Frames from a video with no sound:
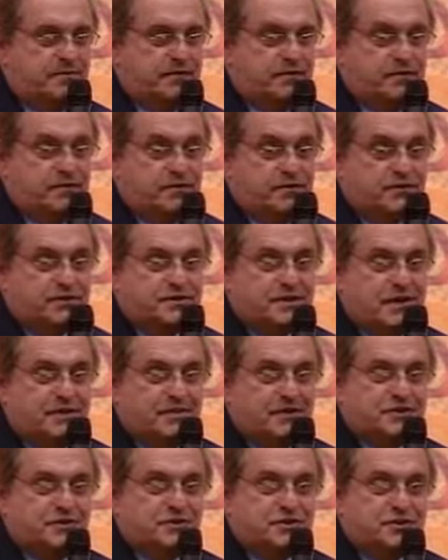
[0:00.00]
them. First
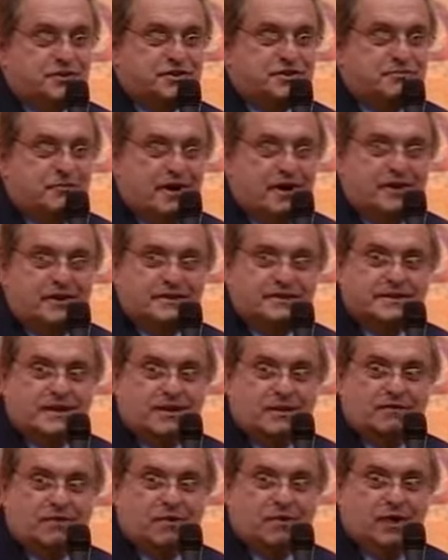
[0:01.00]
time I saw smiles
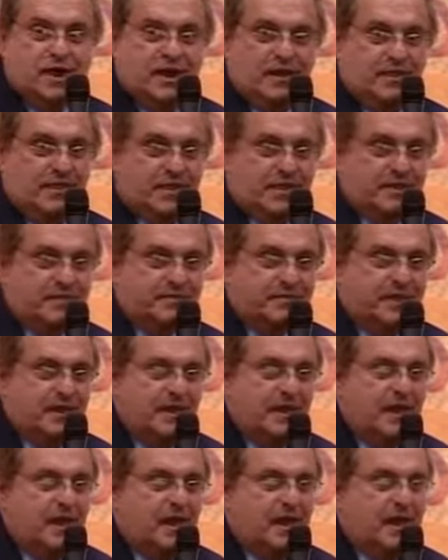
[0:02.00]
out of O'Reilly.
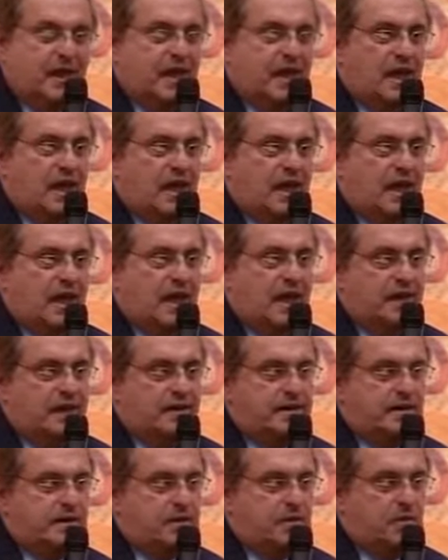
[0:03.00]

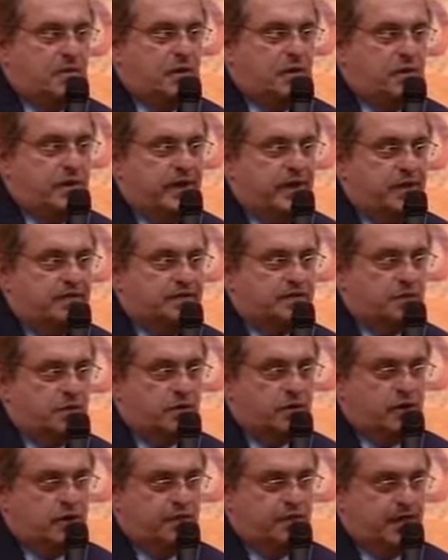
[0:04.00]
And what we have to
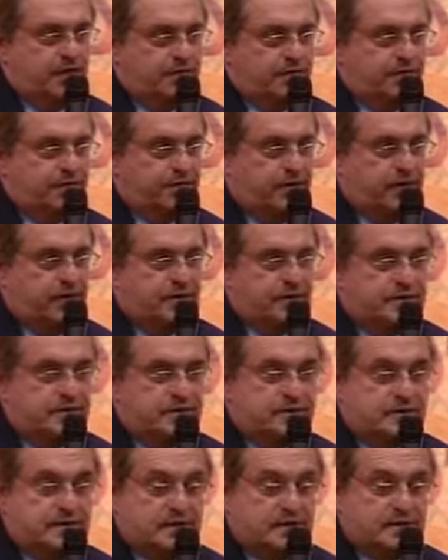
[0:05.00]
worry about in
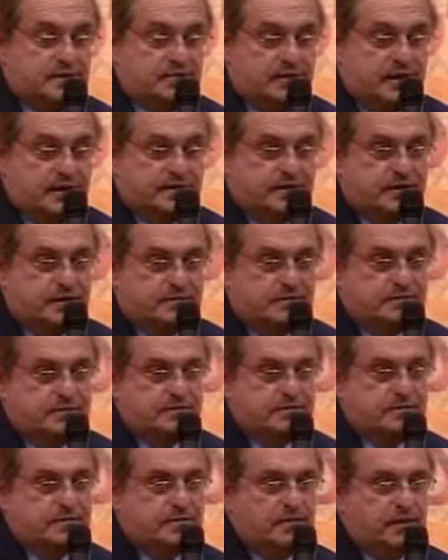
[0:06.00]
France is that the
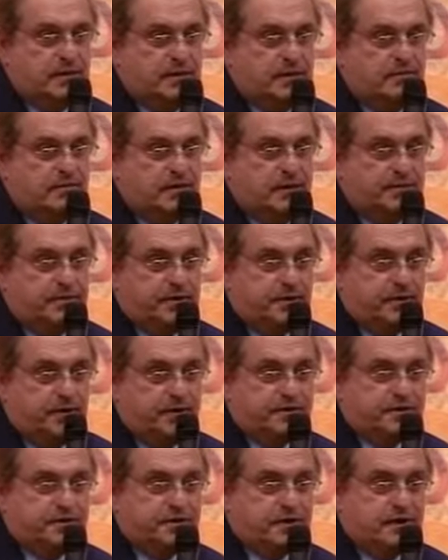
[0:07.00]
Muslim
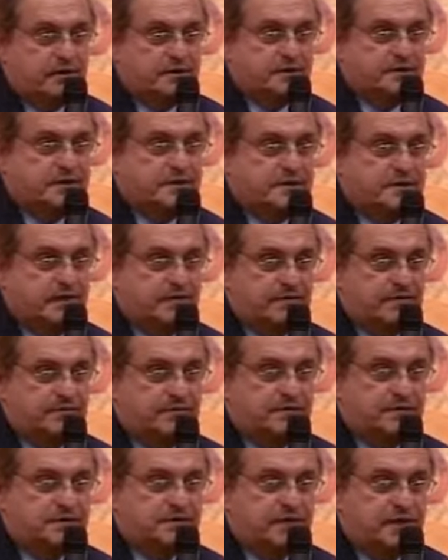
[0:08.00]
population there is
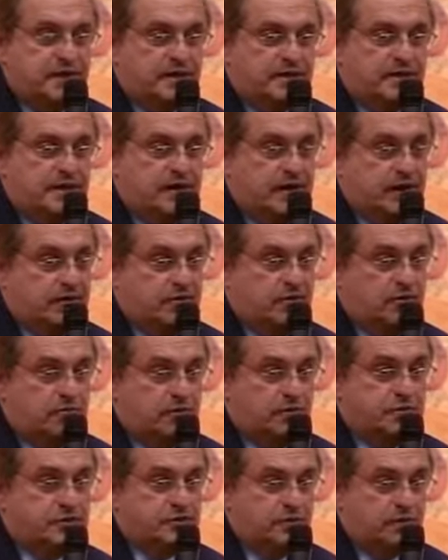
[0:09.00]
7%, and they grow
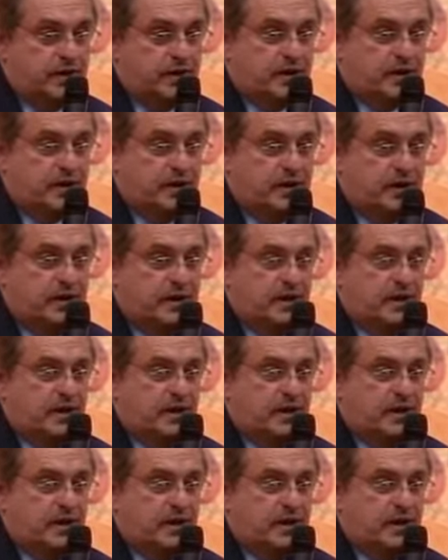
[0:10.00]
much quicker